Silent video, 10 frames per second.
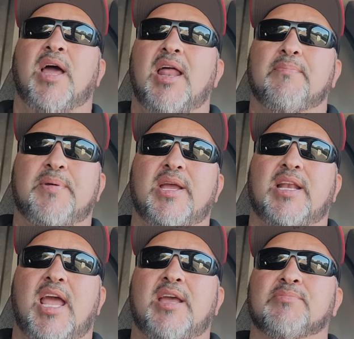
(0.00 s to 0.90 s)
Not a big
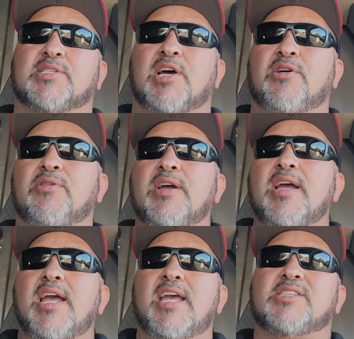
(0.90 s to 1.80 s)
name, so
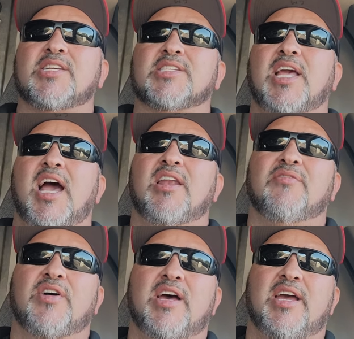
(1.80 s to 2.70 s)
it's just kind
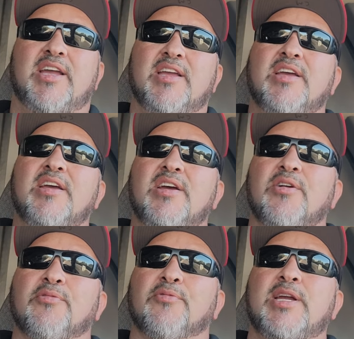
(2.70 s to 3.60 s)
of a
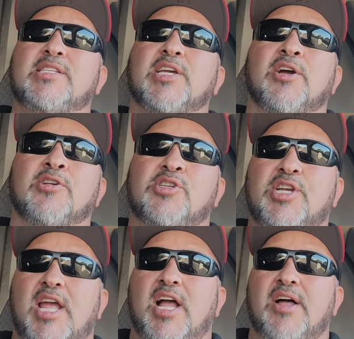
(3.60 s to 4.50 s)
return,
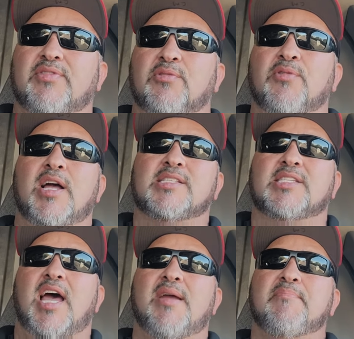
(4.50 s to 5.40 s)
shake off the
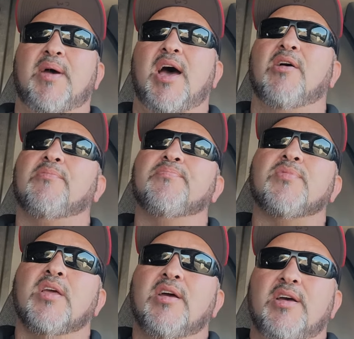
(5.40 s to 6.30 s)
rust type bout
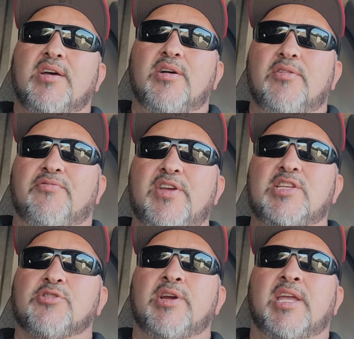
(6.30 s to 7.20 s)

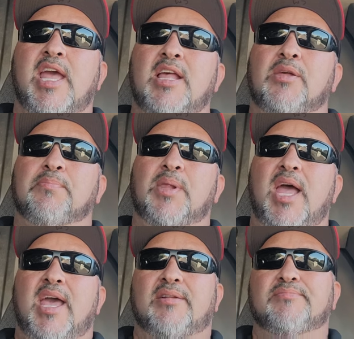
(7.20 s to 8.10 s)
featuring Caleb
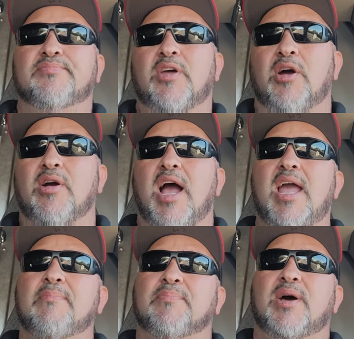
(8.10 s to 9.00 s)
Plant. All
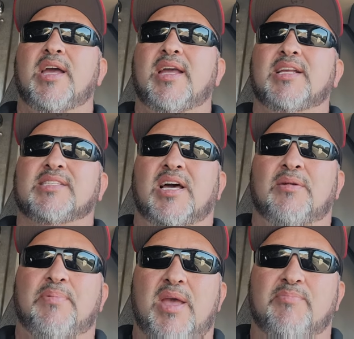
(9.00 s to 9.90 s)
right, but it's on
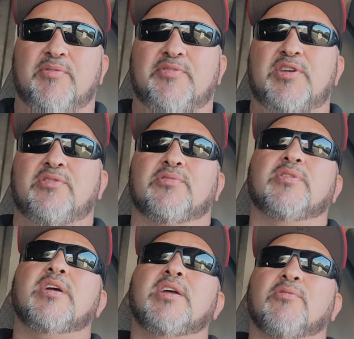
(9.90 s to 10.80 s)
a pay-per-view.
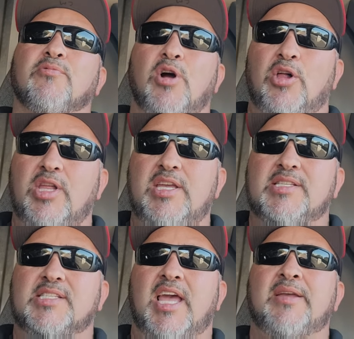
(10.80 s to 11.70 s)
Rolly,
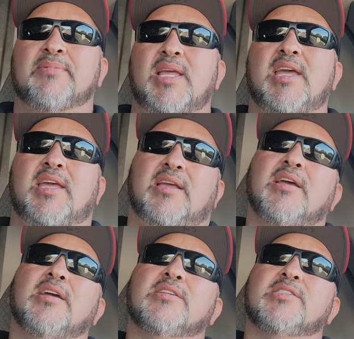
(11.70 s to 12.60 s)
same thing.
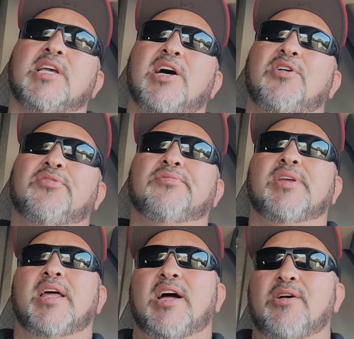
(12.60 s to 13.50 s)
So,
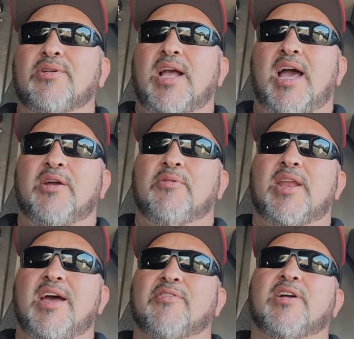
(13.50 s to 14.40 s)
you know, kind of
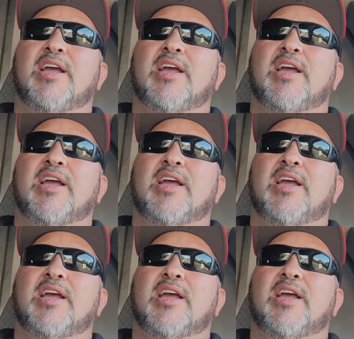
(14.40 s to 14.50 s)
whatever.